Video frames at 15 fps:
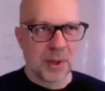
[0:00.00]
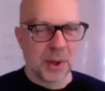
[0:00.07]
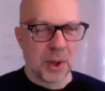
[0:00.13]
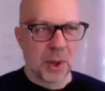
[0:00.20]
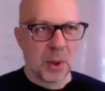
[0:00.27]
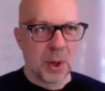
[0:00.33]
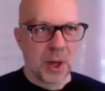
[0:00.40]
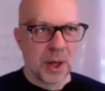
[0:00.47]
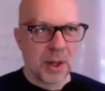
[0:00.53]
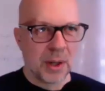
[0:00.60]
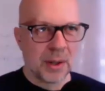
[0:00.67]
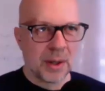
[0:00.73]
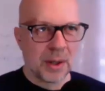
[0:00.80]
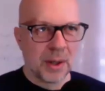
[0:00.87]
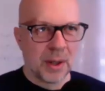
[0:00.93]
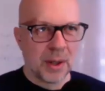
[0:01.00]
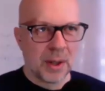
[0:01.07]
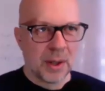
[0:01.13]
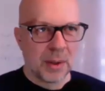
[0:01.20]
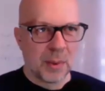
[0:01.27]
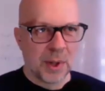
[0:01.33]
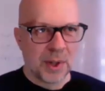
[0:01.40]
the corner
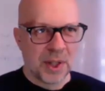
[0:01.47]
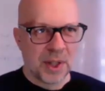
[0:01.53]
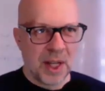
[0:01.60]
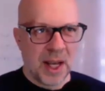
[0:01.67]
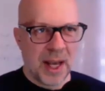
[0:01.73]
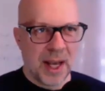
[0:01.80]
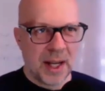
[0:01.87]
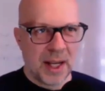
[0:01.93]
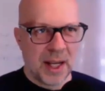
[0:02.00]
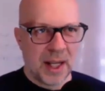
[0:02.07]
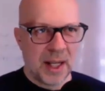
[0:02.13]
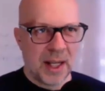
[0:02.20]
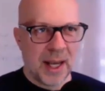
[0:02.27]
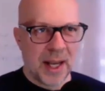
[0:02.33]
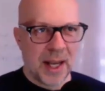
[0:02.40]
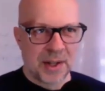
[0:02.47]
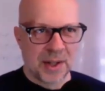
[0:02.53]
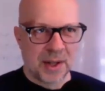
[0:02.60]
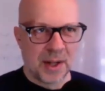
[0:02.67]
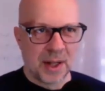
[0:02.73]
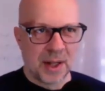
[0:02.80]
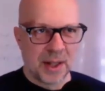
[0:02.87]
was he had a guest
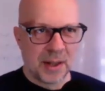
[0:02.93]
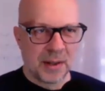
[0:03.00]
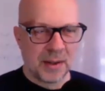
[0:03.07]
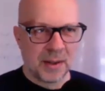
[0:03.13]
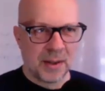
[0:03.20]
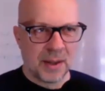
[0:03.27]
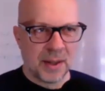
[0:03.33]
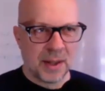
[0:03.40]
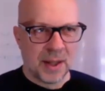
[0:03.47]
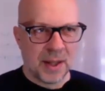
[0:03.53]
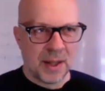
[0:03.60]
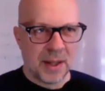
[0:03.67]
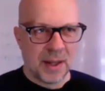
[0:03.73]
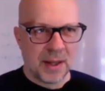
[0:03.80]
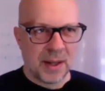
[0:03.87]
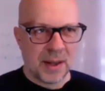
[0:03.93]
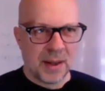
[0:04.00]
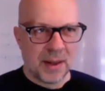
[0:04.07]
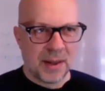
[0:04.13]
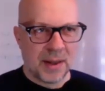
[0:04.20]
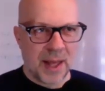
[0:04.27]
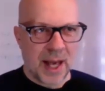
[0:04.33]
on
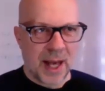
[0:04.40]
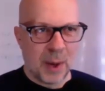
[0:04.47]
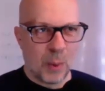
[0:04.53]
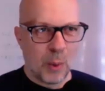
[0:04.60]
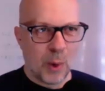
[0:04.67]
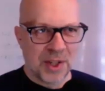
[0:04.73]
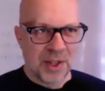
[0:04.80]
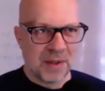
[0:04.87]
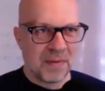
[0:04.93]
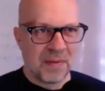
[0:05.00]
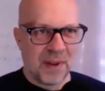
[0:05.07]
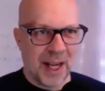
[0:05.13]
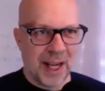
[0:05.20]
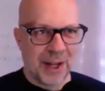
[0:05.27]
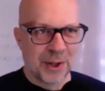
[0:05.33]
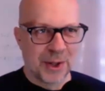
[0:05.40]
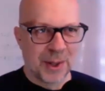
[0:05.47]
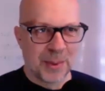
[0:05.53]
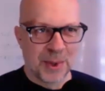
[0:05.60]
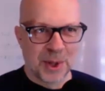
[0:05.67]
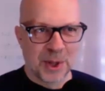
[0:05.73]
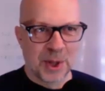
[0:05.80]
that wasn't financial. It
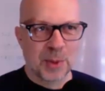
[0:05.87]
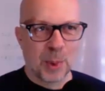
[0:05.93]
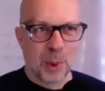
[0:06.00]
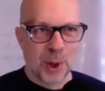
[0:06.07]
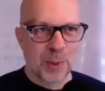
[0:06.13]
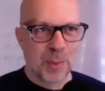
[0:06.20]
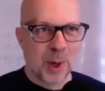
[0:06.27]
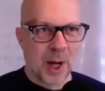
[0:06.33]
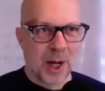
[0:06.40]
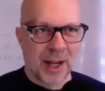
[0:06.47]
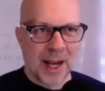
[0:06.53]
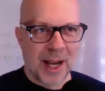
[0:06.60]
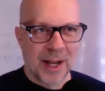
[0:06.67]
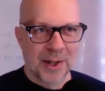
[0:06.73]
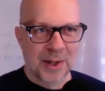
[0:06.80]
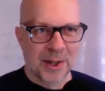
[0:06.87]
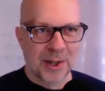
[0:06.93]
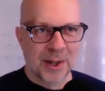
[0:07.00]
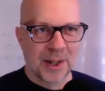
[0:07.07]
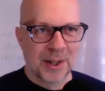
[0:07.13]
was a sports broadcaster.